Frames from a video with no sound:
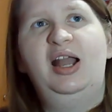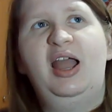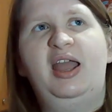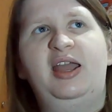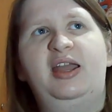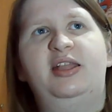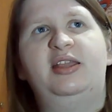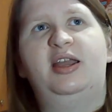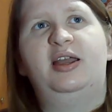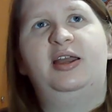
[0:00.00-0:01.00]

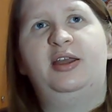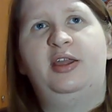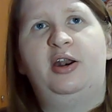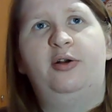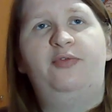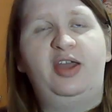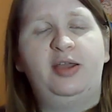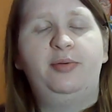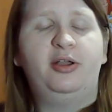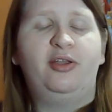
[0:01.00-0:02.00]
And, you know,
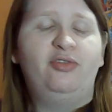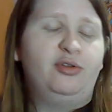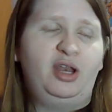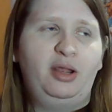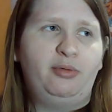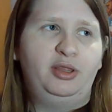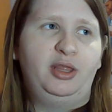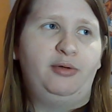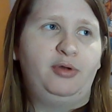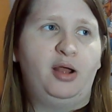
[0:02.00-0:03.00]
Vegapunk, if there's anyone
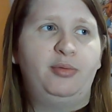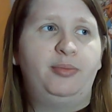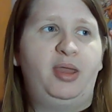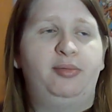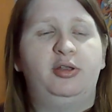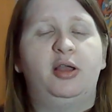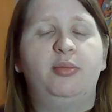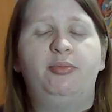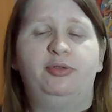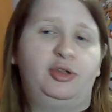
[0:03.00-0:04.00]
that would be able to come
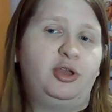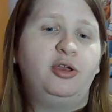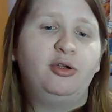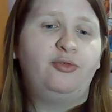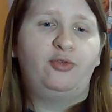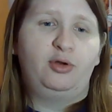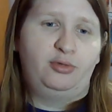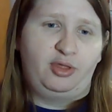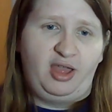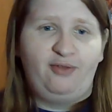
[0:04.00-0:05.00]
up with a cure for
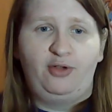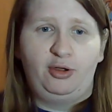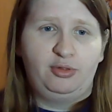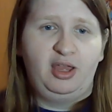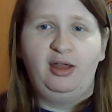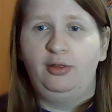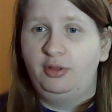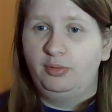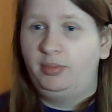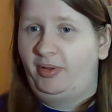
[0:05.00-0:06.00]
the Sapphire Scales,
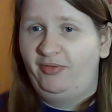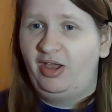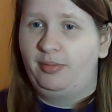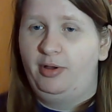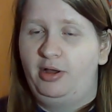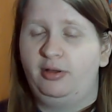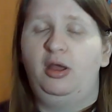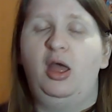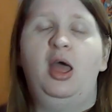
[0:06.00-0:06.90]
it would be Vegapunk.